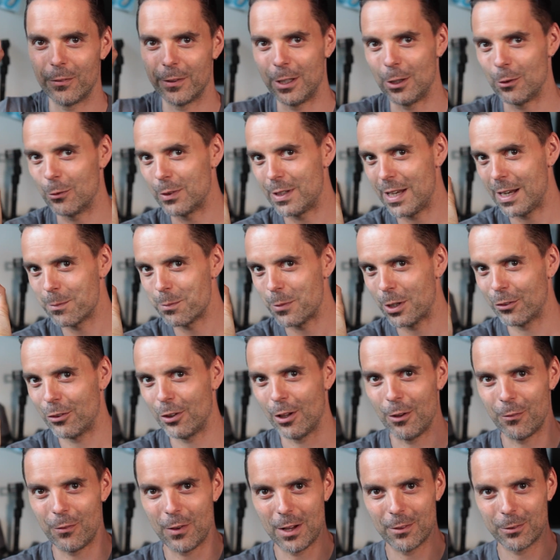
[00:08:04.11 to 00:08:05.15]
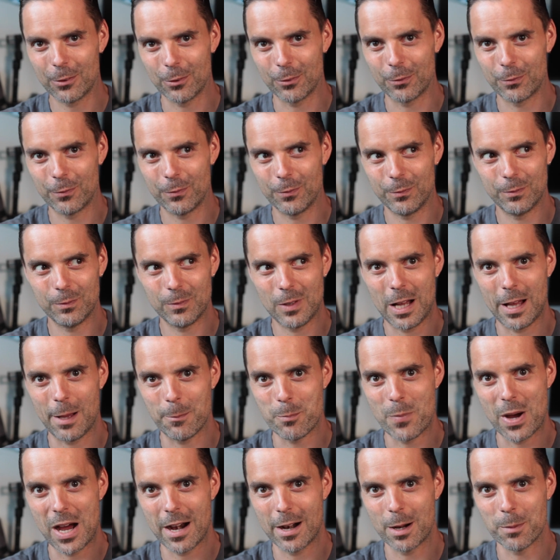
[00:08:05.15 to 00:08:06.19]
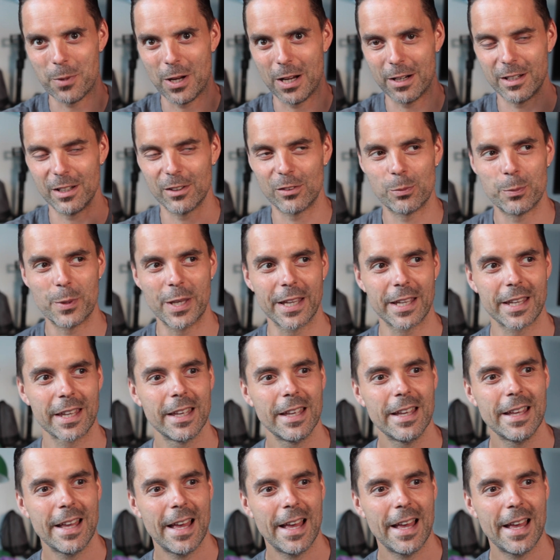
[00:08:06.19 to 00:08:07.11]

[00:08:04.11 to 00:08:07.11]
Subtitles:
that much health out of a bar about this big.